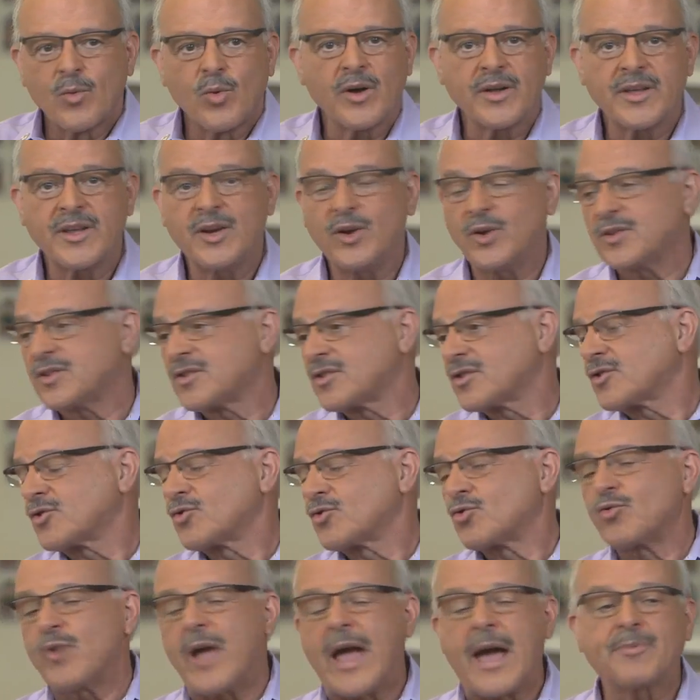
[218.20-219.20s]
Well, it's
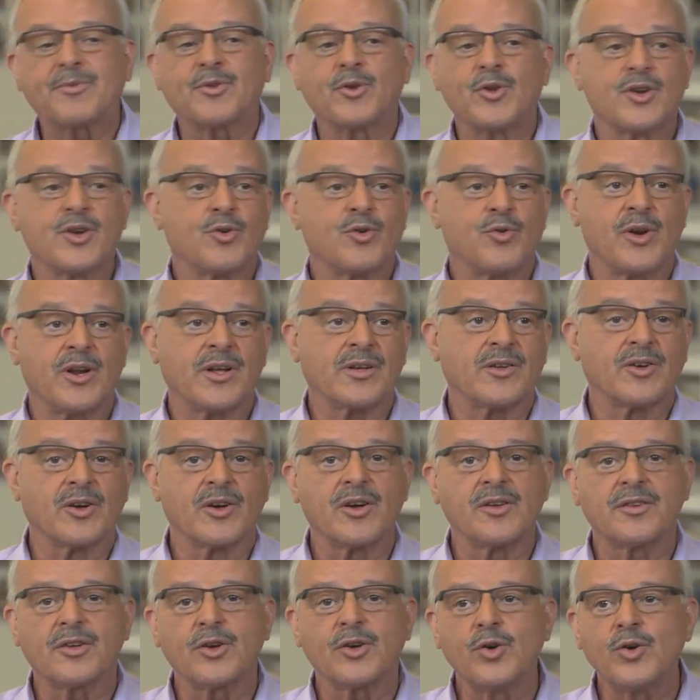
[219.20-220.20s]
absolutely critical
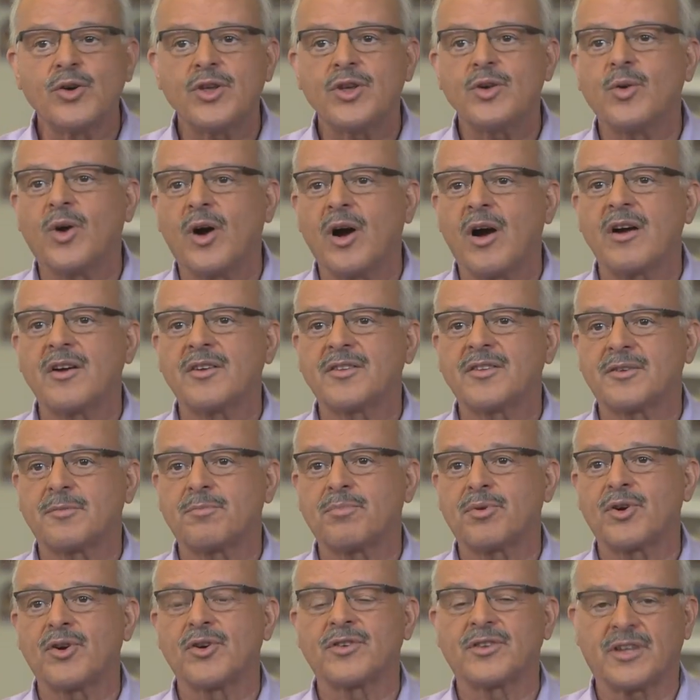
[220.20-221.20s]
because who you are as a
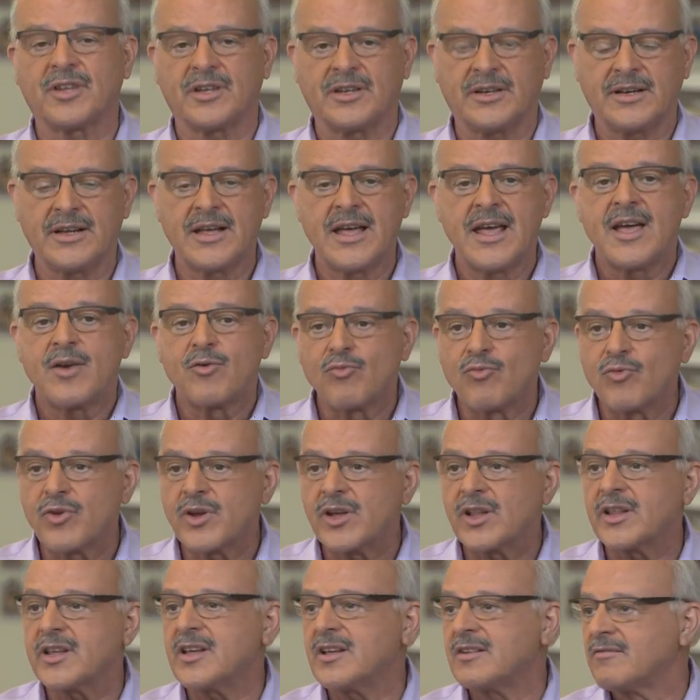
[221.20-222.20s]
person
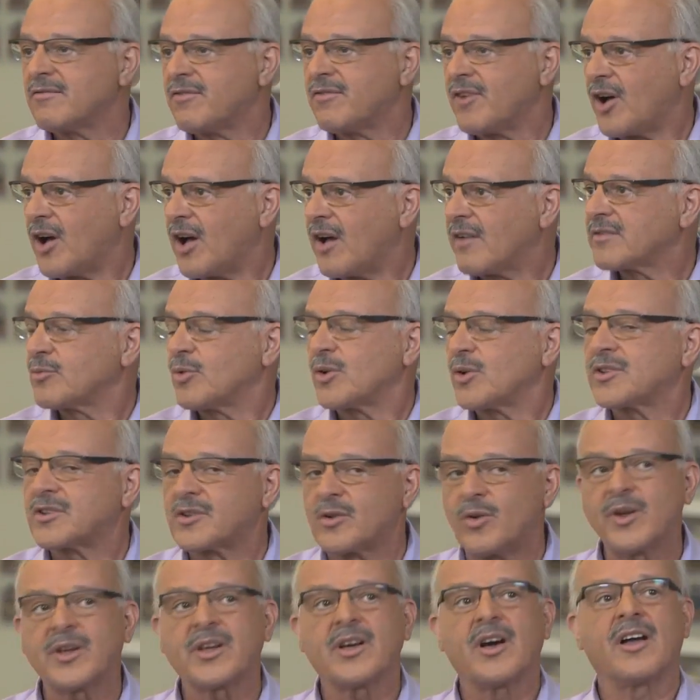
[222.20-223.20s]
really involves what's
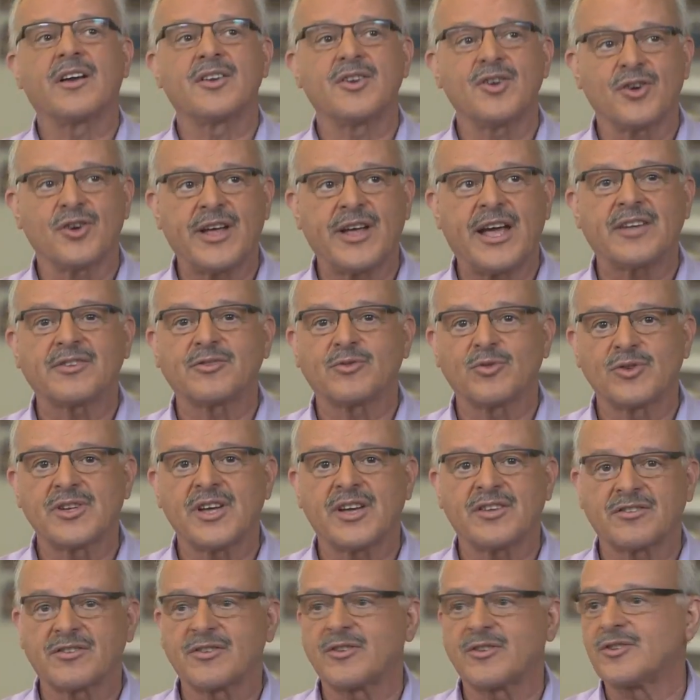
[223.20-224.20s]
going on in your
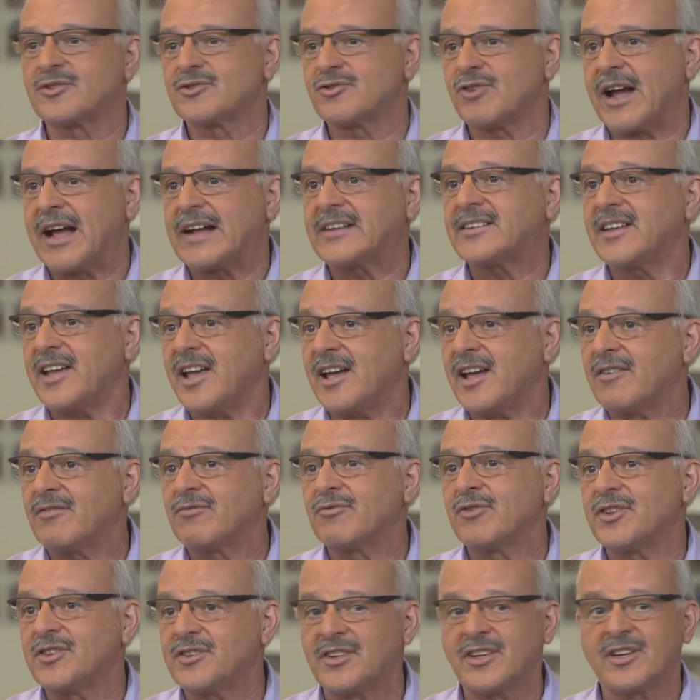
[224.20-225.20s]
gastrointestinal tract
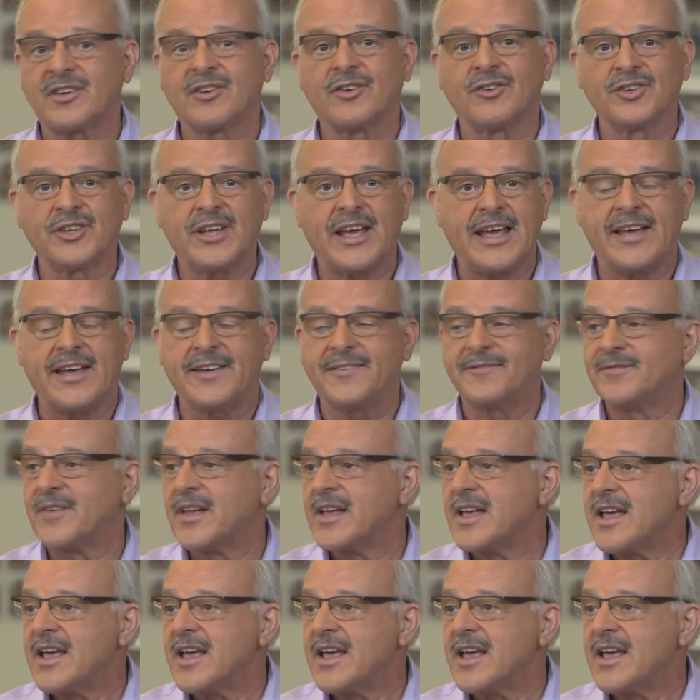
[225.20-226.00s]
every single day.